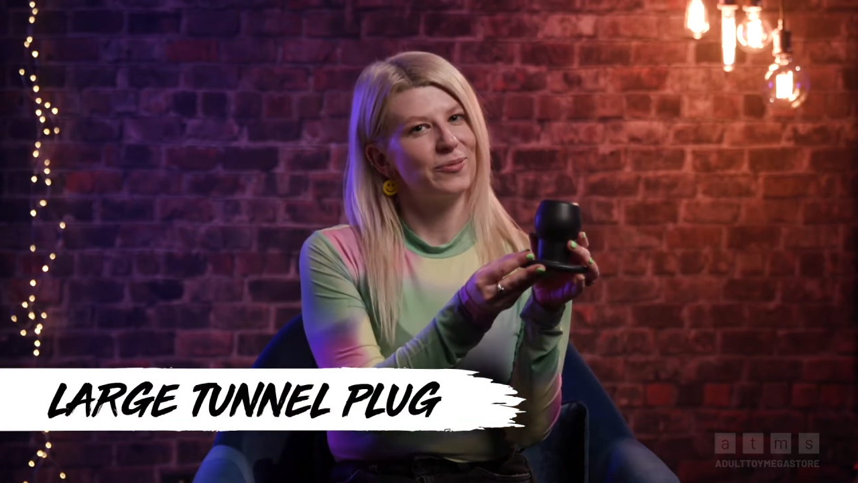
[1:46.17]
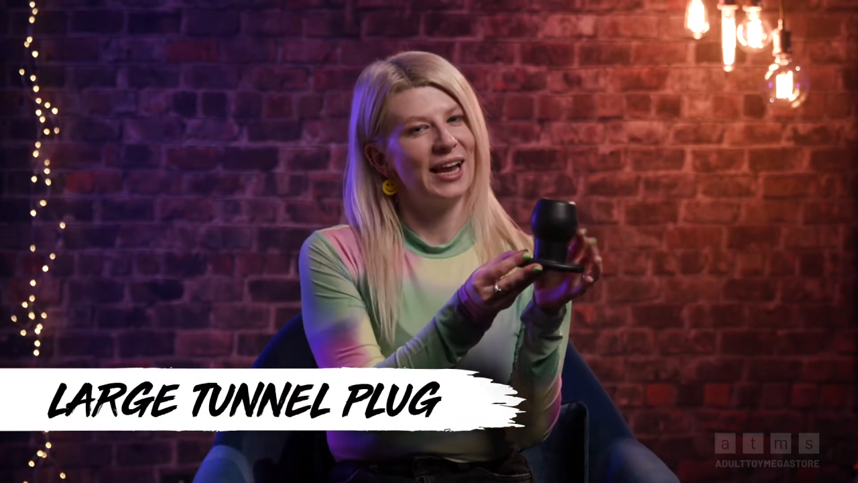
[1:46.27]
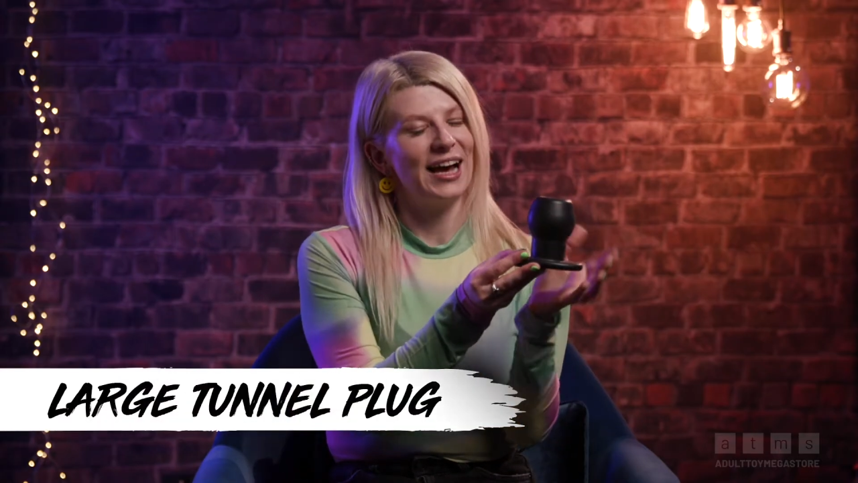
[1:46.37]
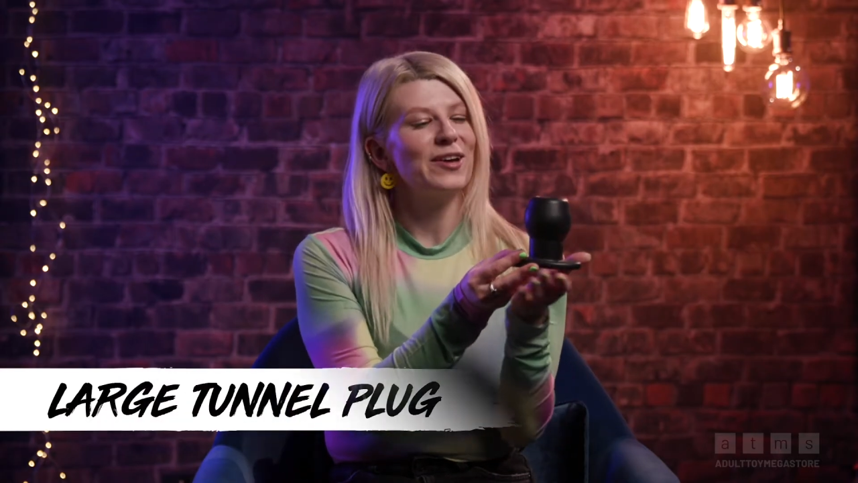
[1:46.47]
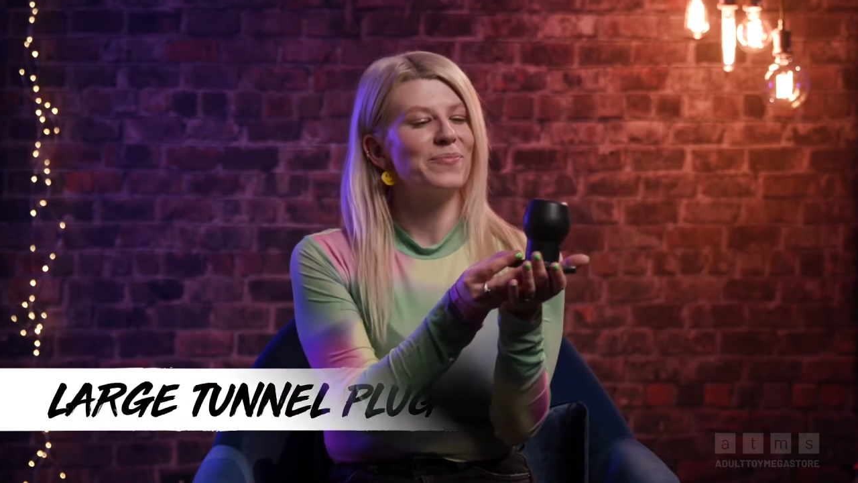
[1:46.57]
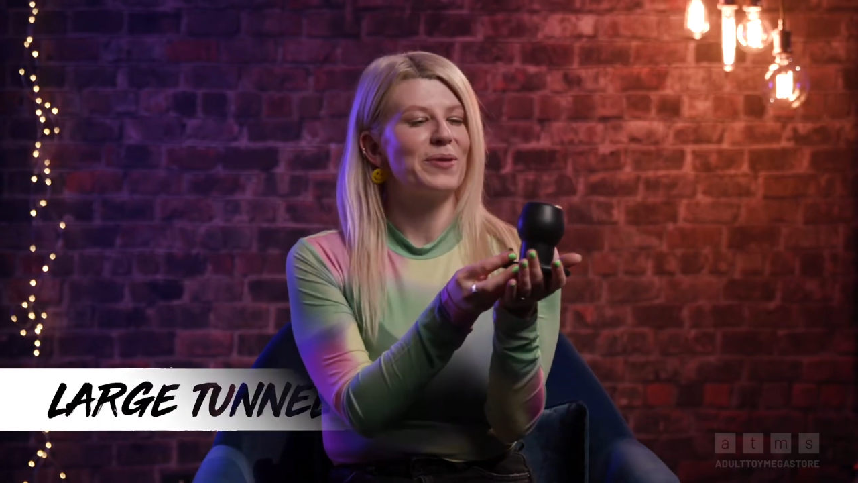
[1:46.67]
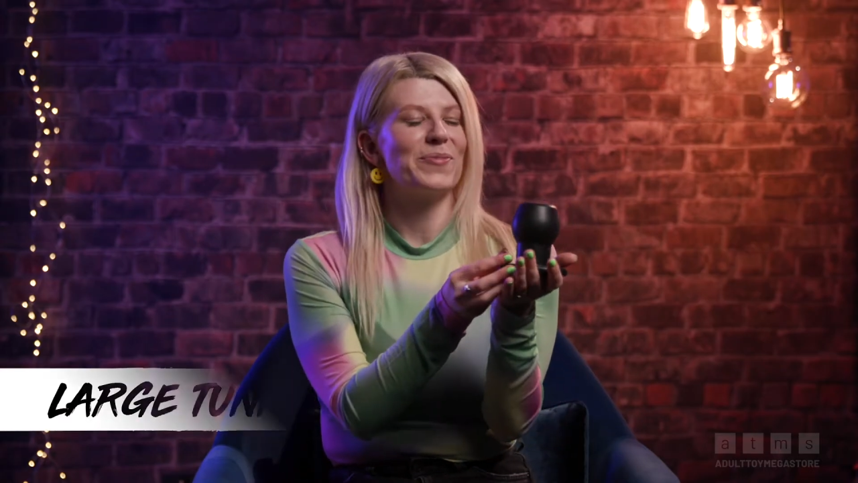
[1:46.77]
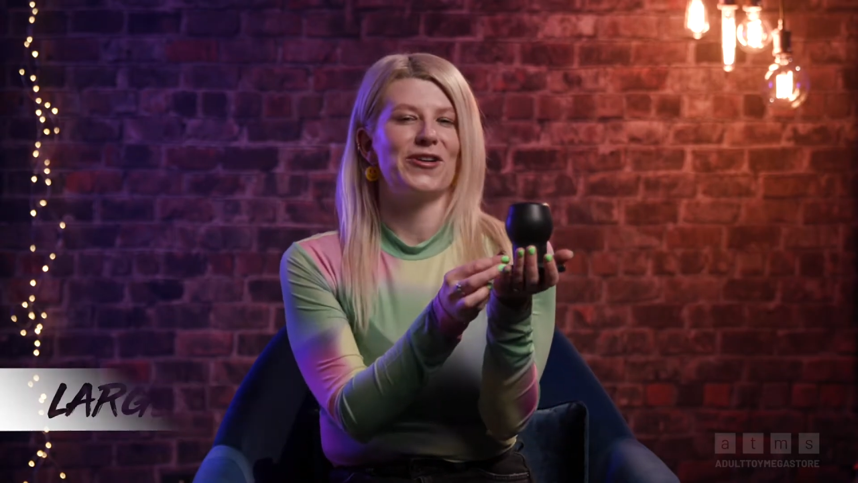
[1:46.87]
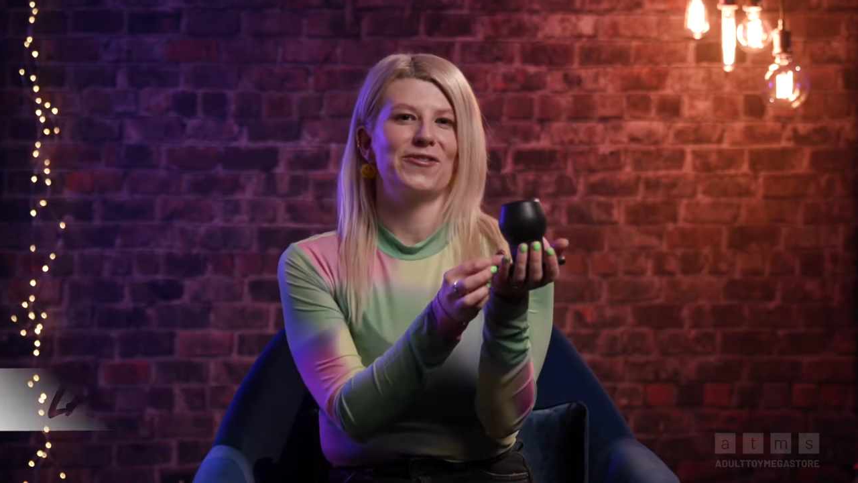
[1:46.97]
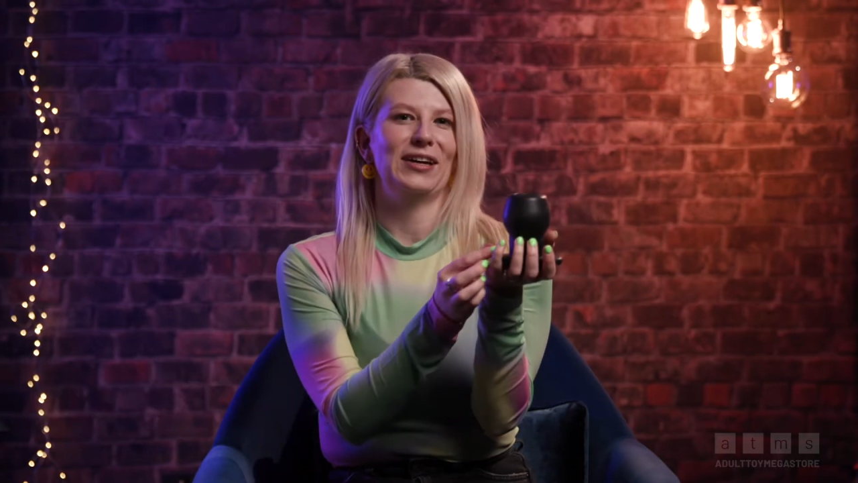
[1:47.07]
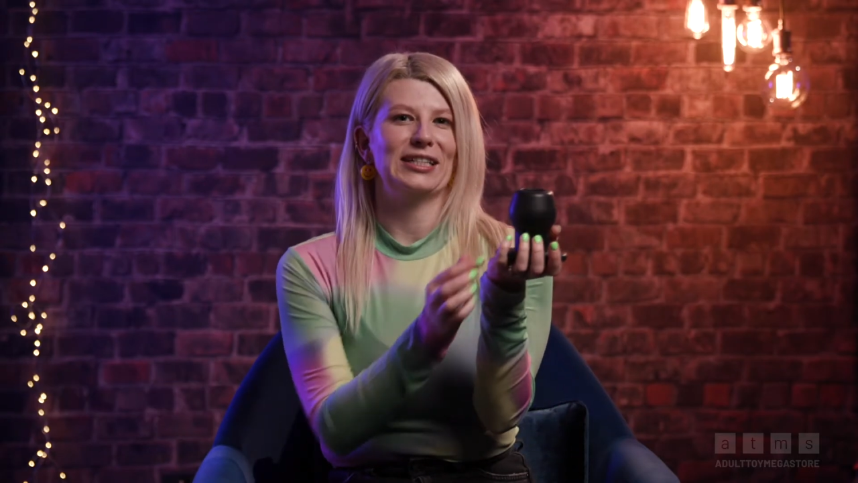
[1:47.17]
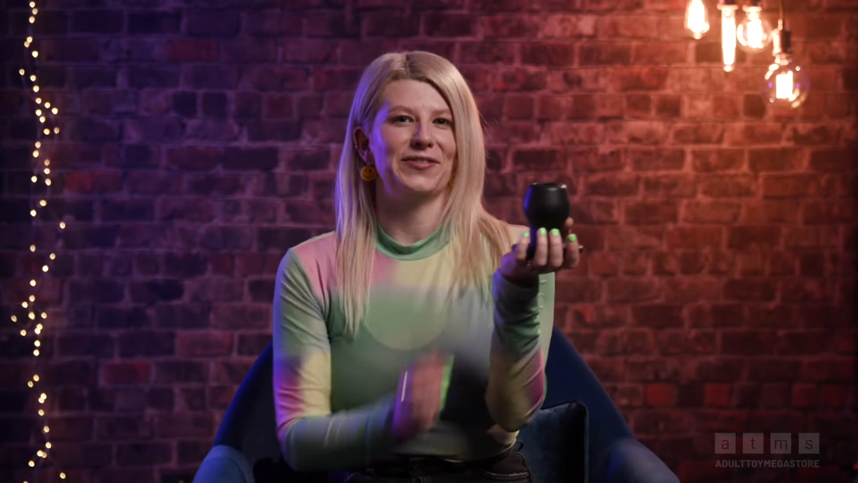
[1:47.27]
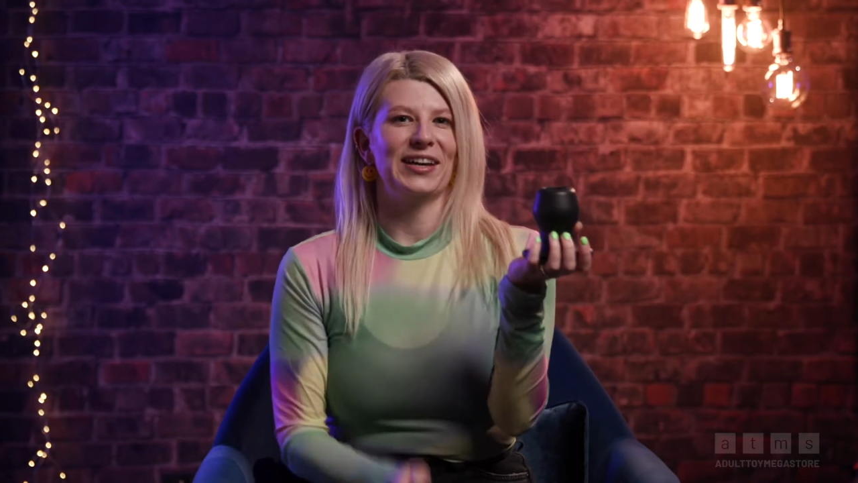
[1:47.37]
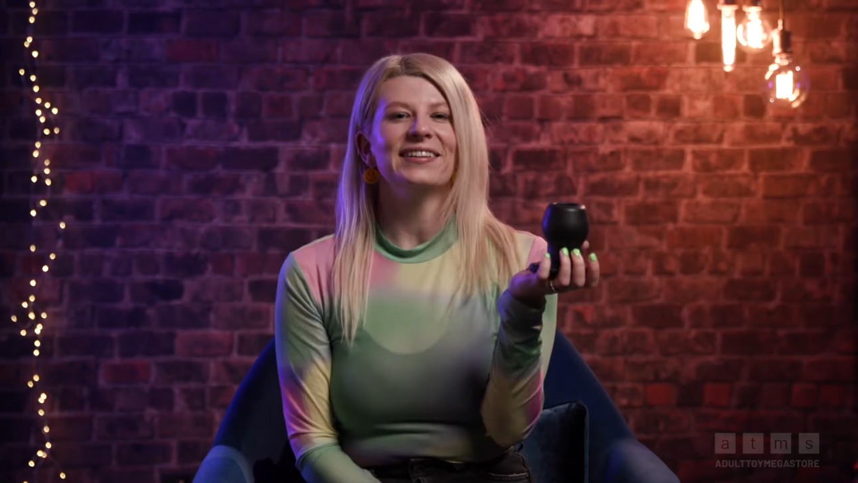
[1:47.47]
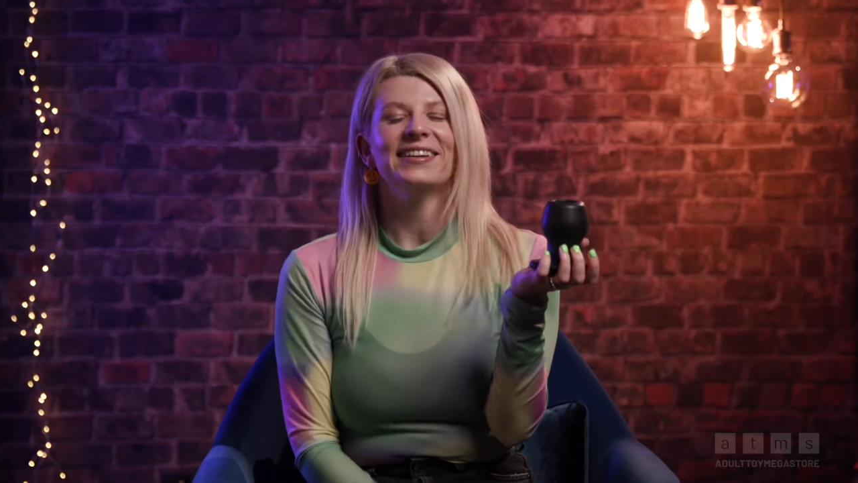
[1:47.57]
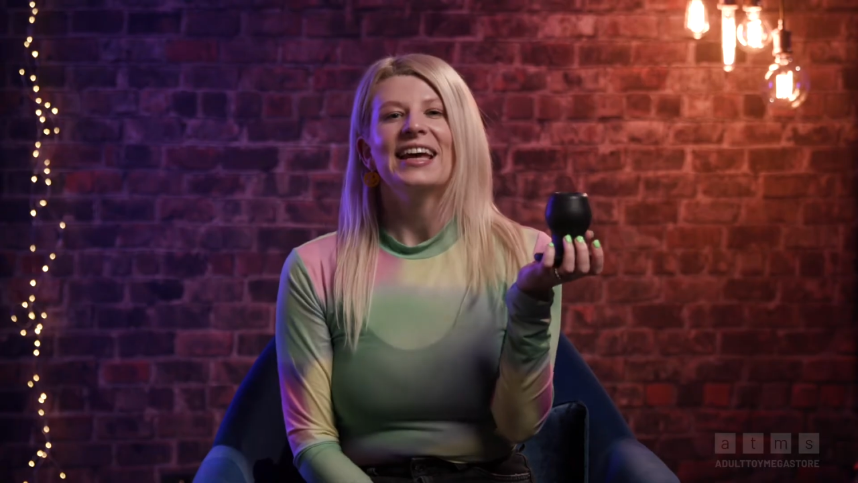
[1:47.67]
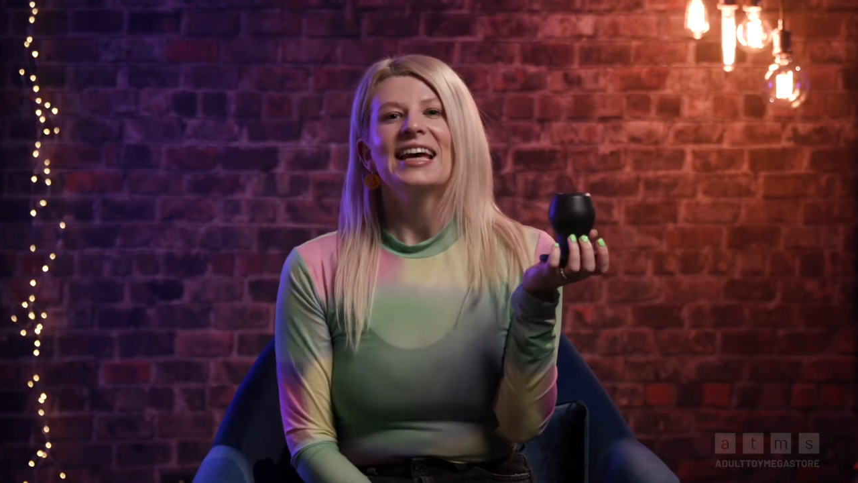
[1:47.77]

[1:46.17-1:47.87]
plug by Perfect Fit.